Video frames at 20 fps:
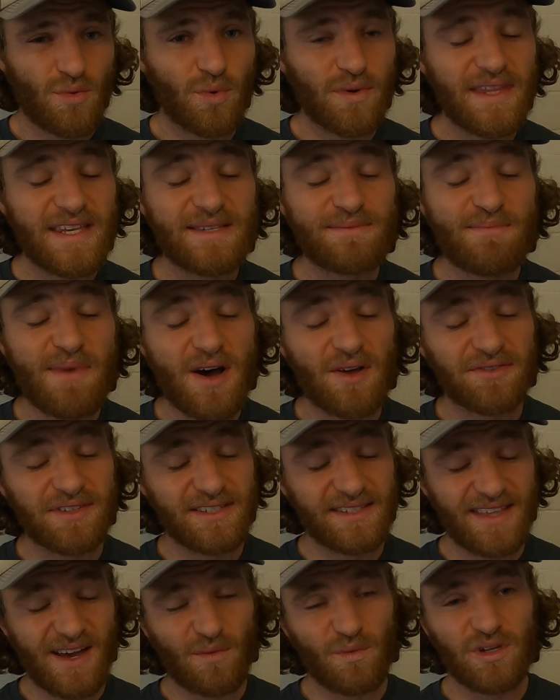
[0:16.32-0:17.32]
When these
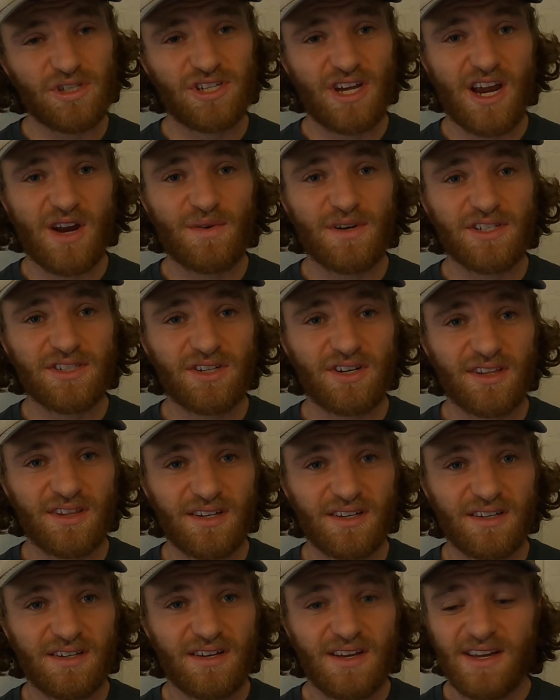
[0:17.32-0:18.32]
mountains that we cherish are
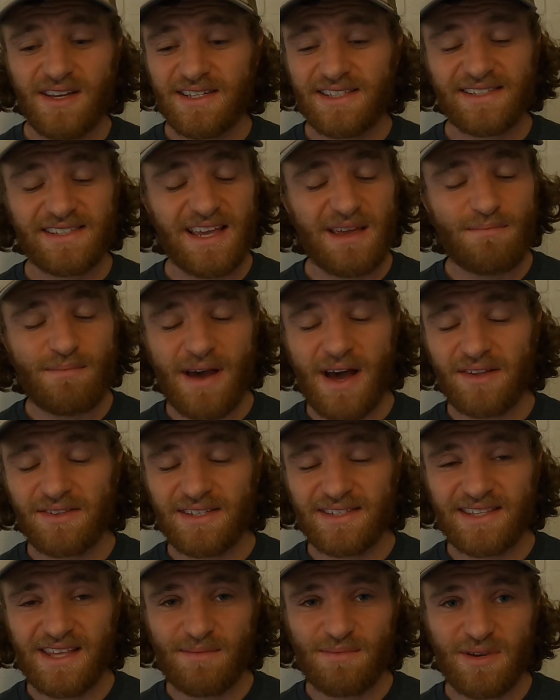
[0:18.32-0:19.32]
the same
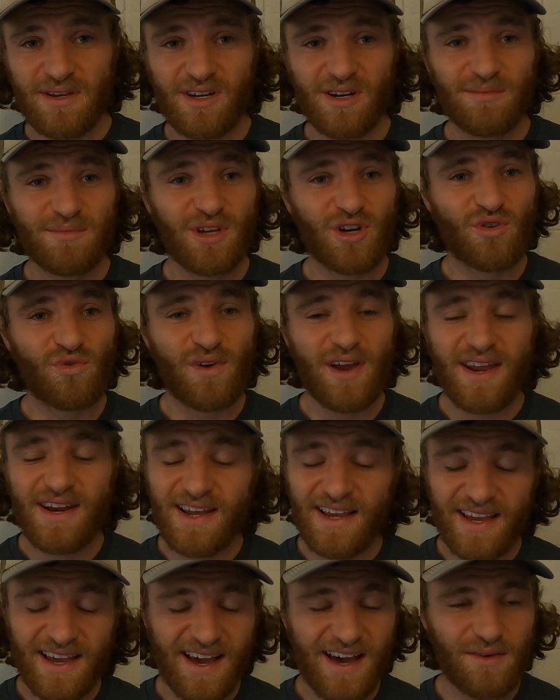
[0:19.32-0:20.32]
mountains that become the
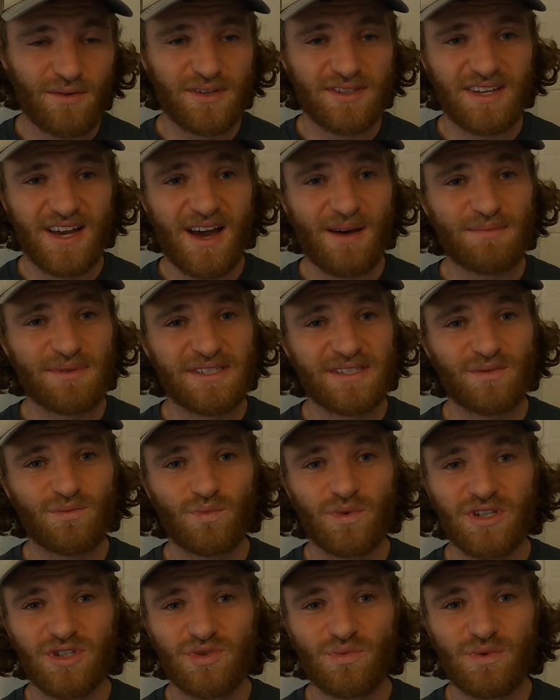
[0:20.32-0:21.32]
granite countertops in
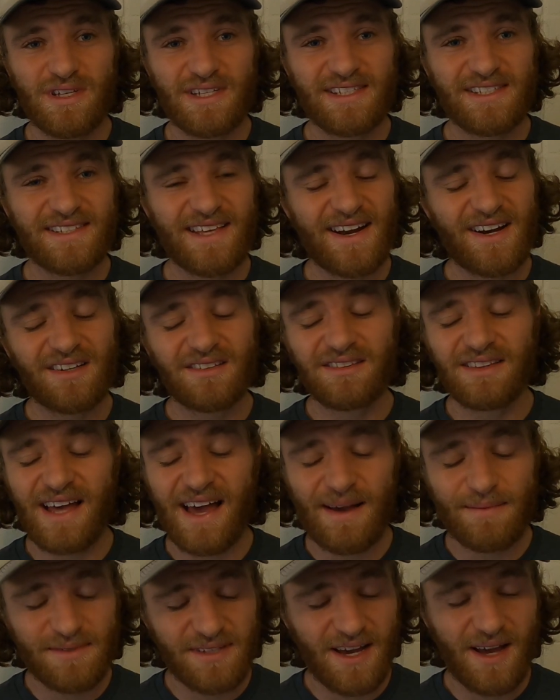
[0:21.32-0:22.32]
which we set our
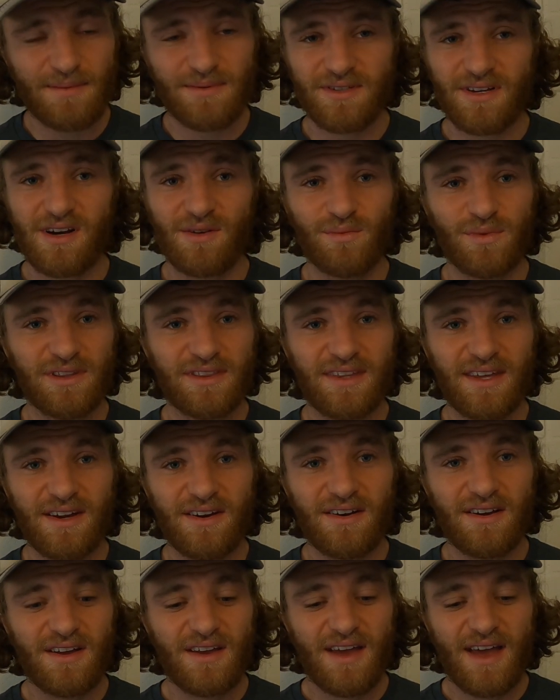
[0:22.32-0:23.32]
laptops on with
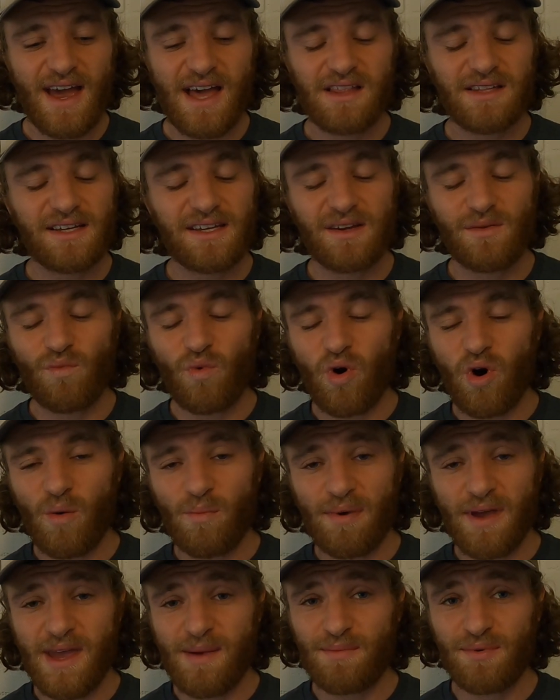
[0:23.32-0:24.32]
their elegant
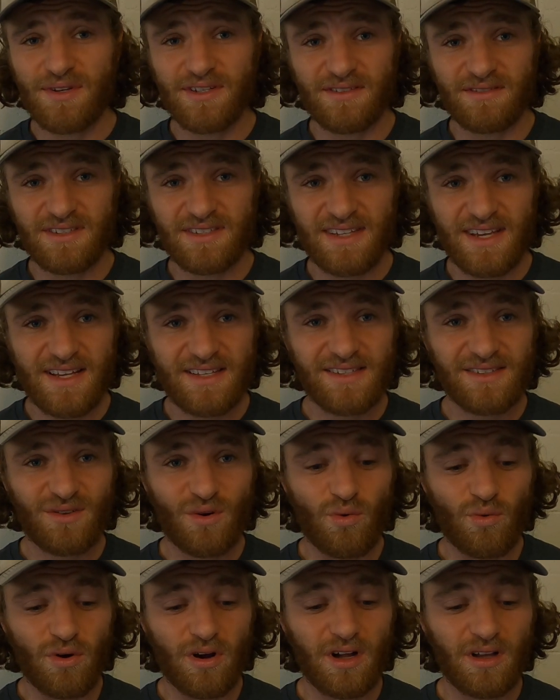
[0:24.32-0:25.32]
wallpapers of
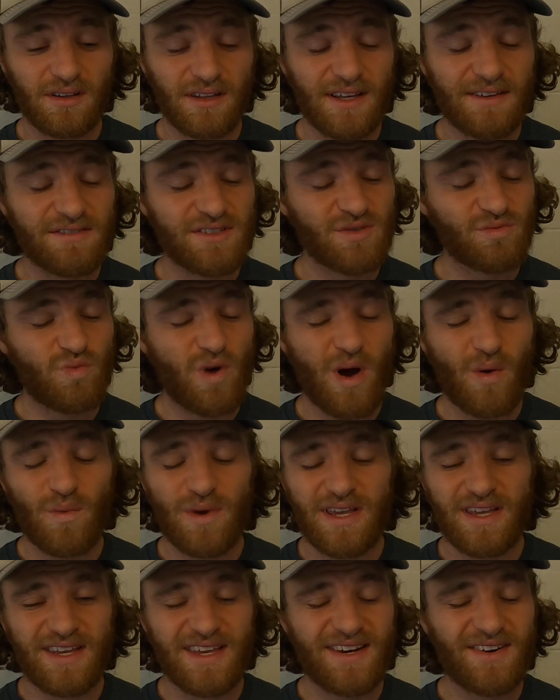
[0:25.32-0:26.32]
sandstone cliffs while
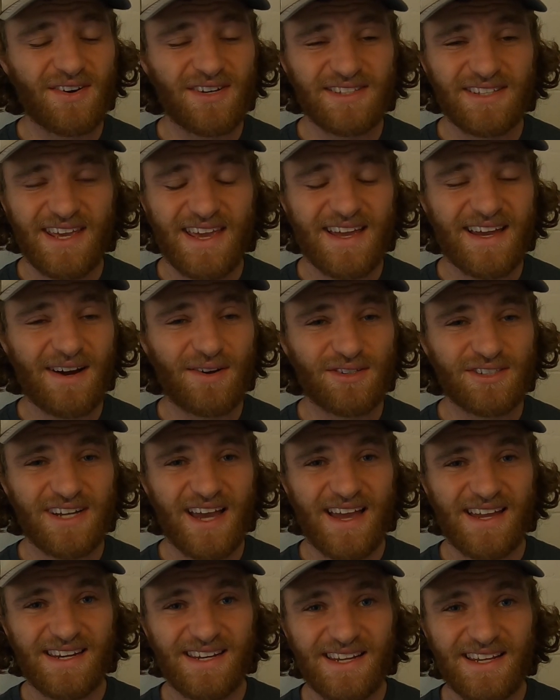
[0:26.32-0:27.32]
we eat our takeout
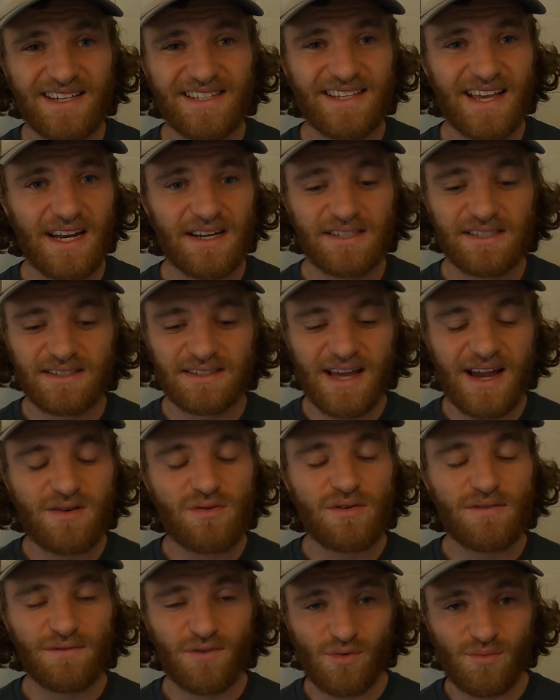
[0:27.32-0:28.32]
Chinese out of
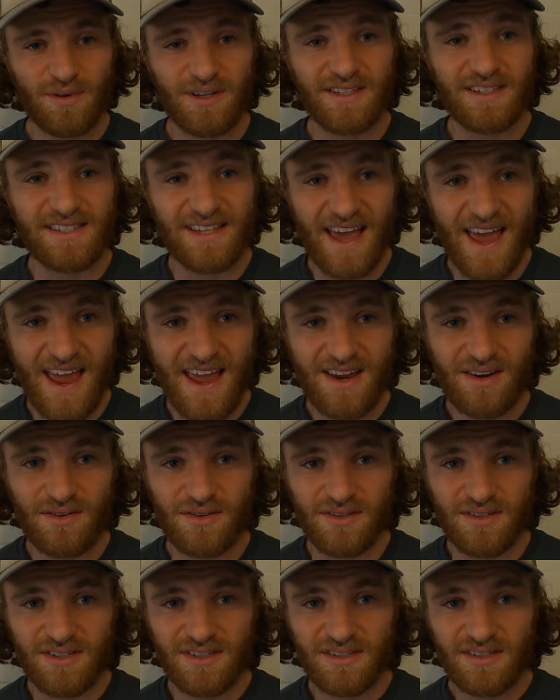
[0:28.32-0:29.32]
styrofoam
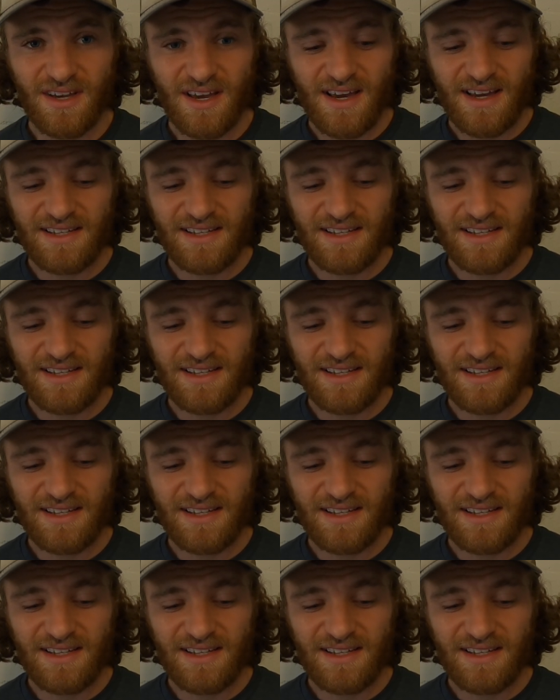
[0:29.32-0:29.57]
containers,